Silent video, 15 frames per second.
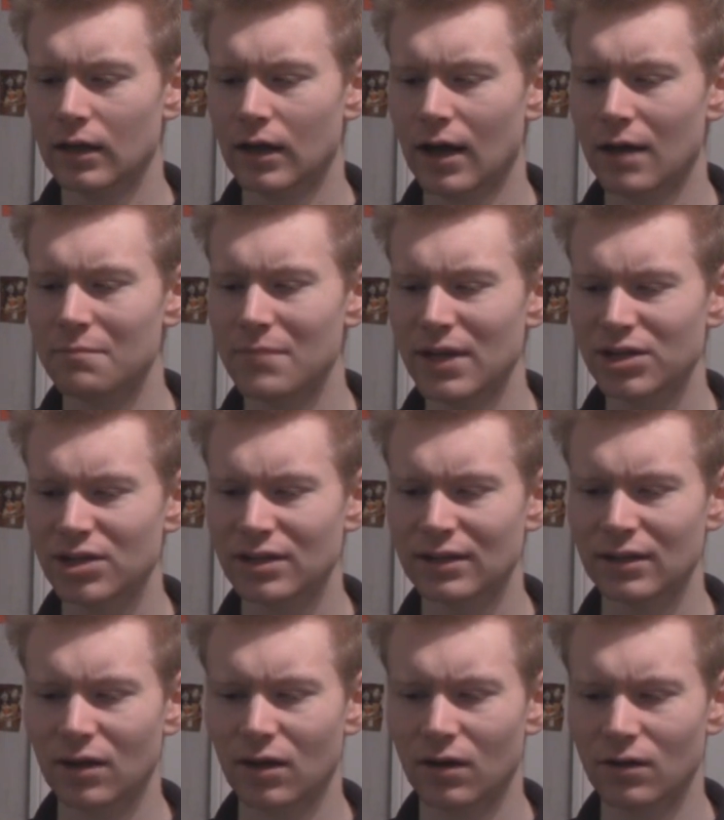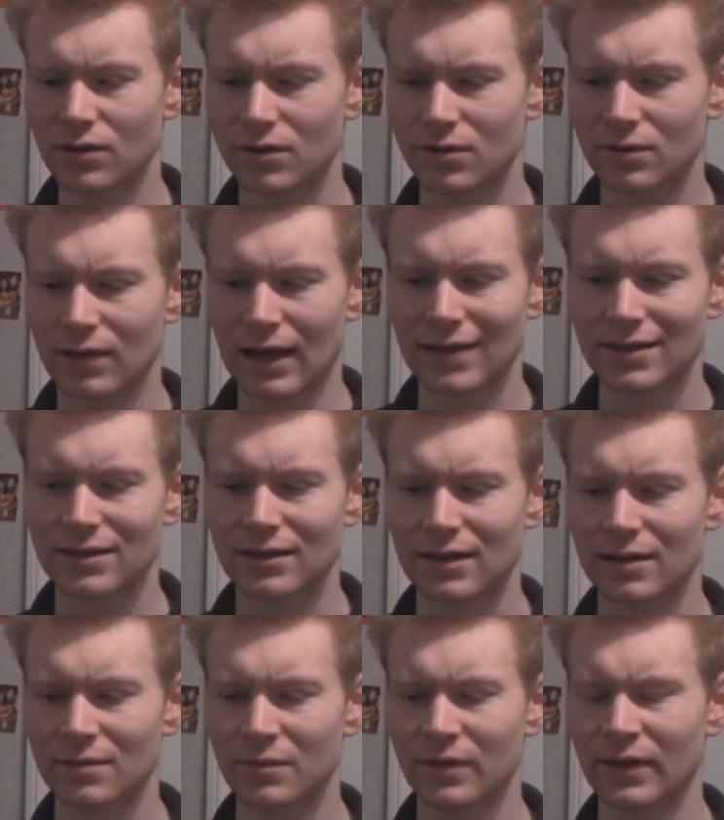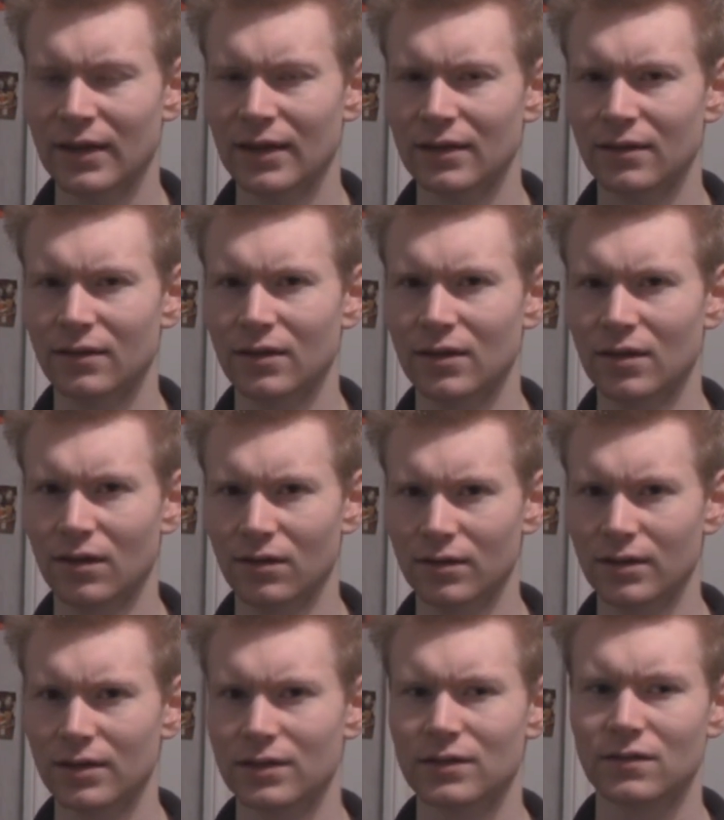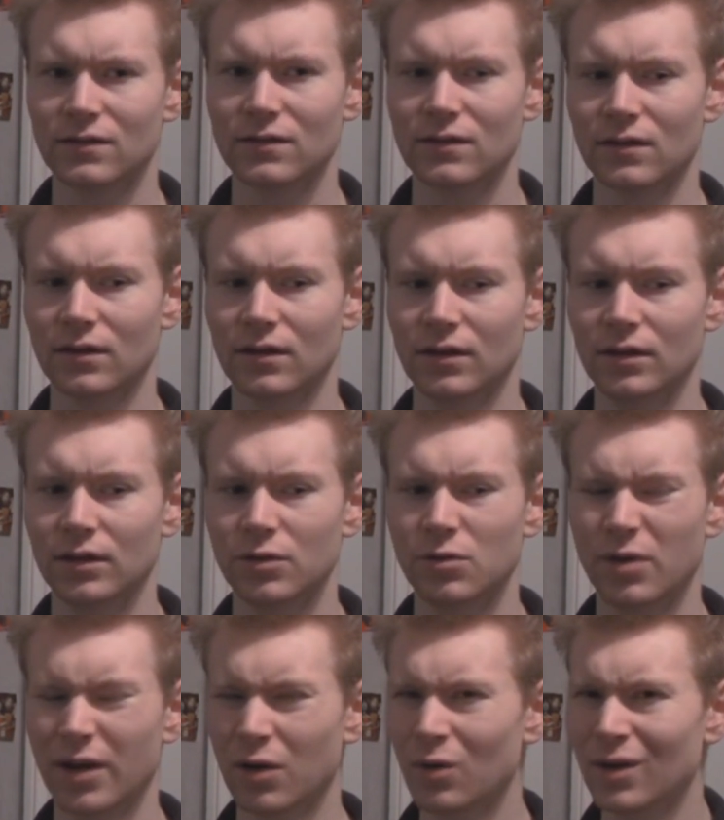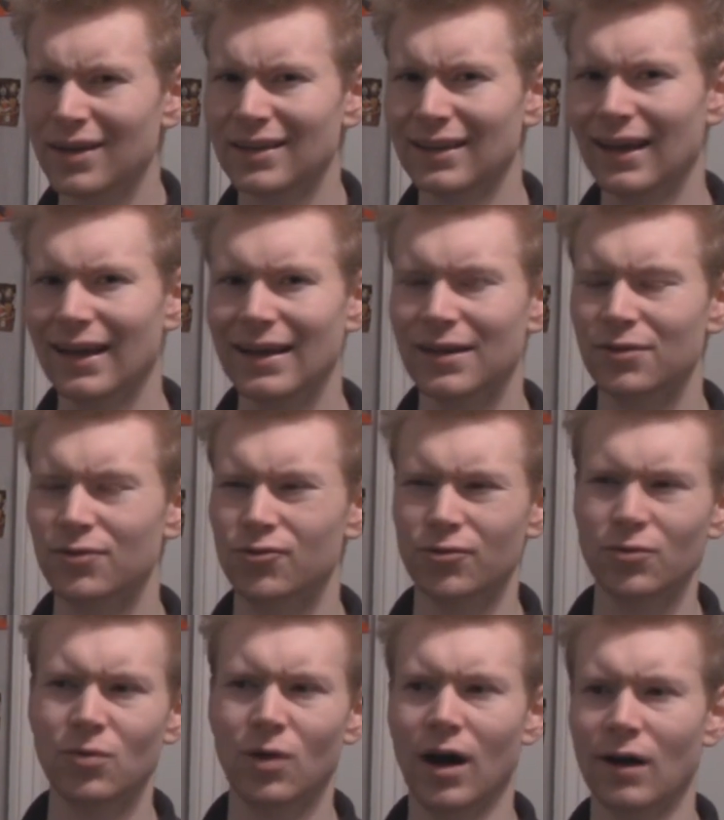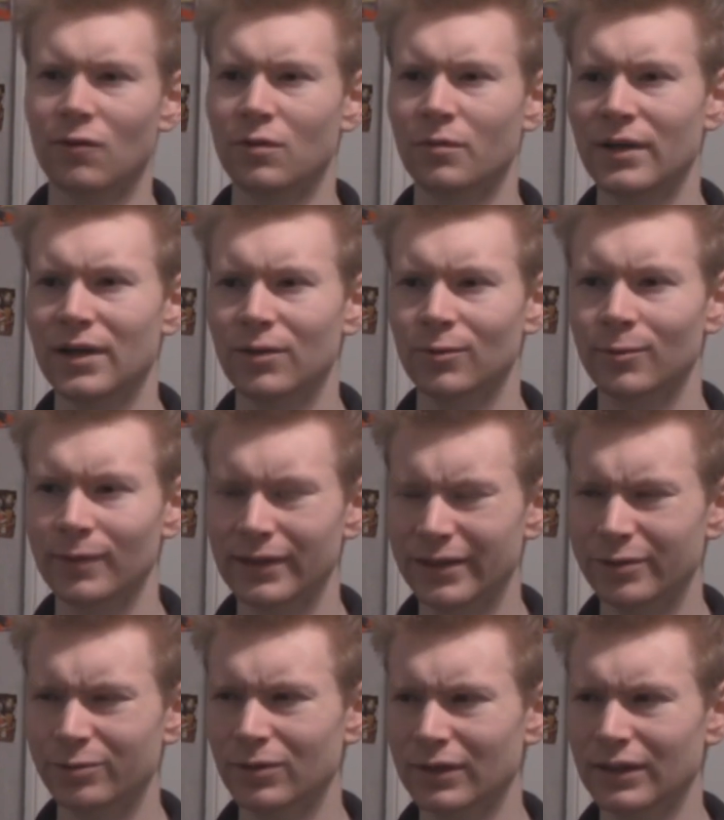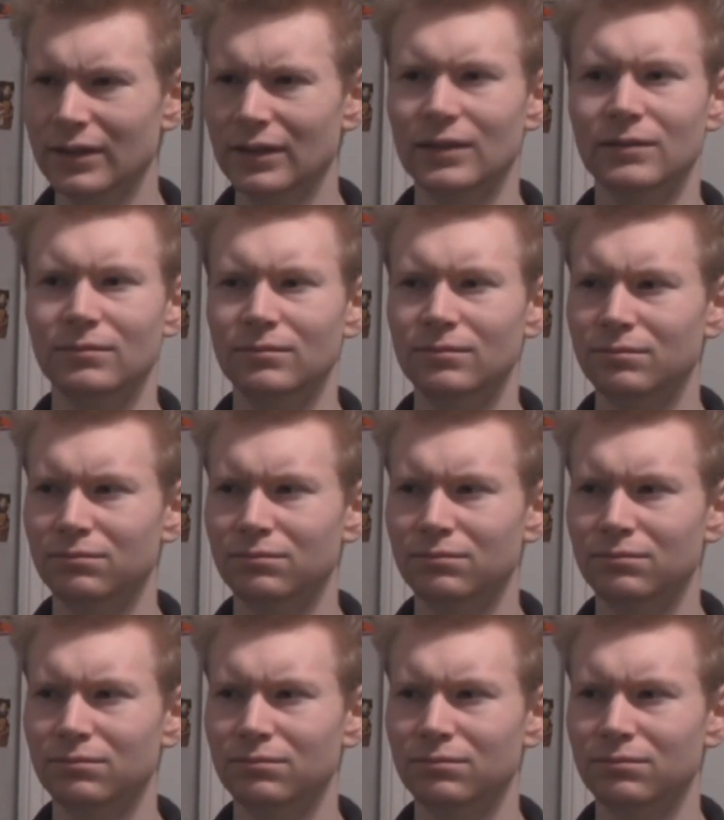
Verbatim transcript: I mentioned also last time that the artist, who I quite like, drew Aquaman really, really